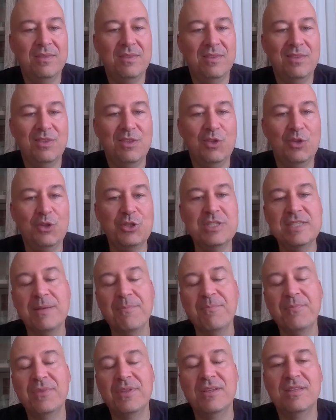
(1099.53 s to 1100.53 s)
not
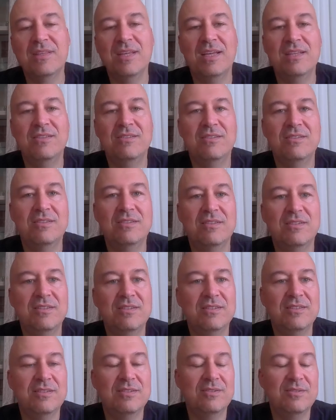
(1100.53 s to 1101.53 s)
something that
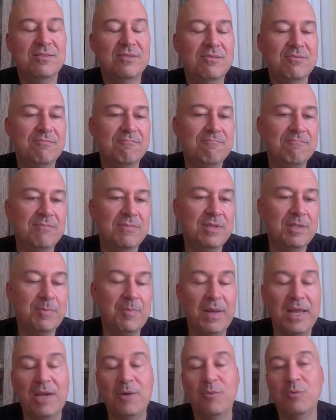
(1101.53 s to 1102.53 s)
a
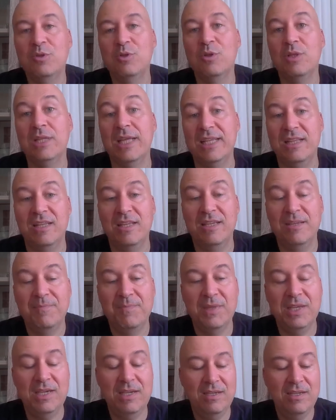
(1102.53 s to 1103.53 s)
player would do lightly.
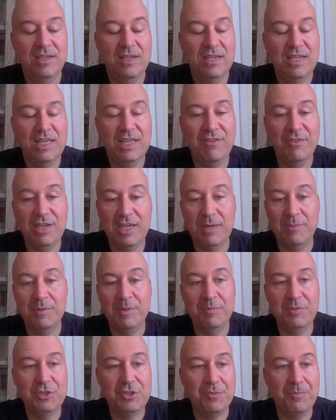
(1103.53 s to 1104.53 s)
Yeah, giving up the
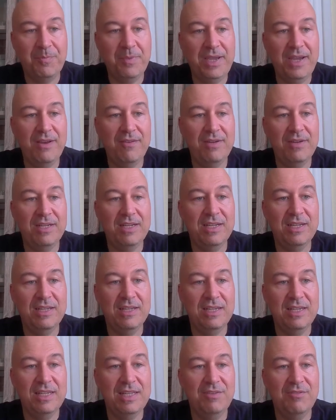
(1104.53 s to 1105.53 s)
bishop pair
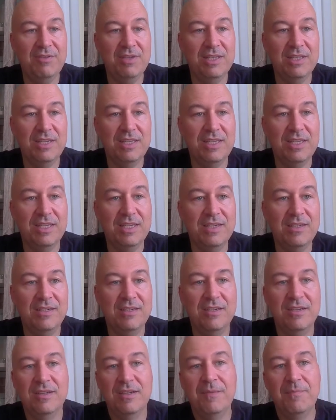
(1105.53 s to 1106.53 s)
and leaving the king,
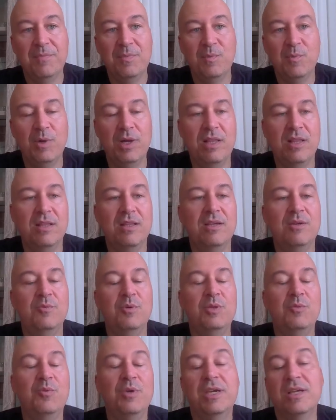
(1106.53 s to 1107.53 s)
well,
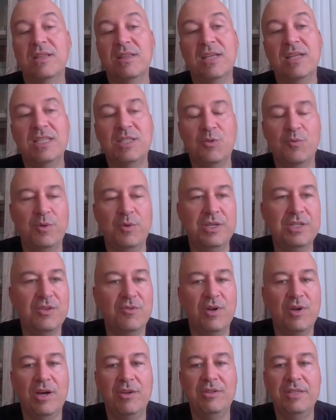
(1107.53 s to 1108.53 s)
with weak light squares
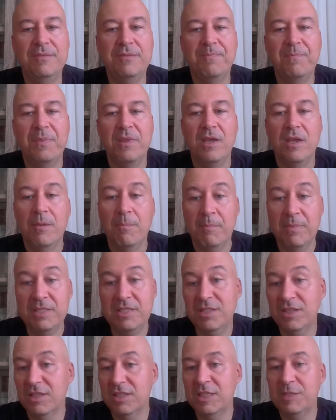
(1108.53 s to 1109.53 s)
around it. But
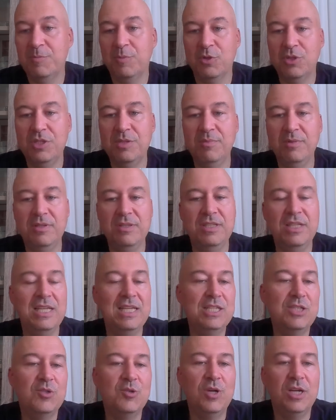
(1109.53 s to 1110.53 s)
still, it's possible. It
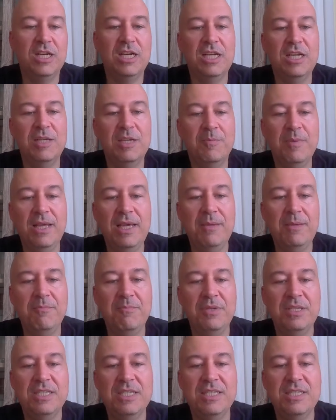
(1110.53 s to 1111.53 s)
leads to unclear play,
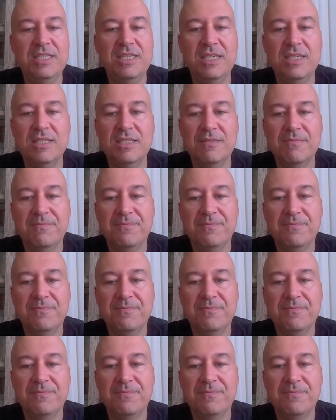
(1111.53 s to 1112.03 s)
bc6,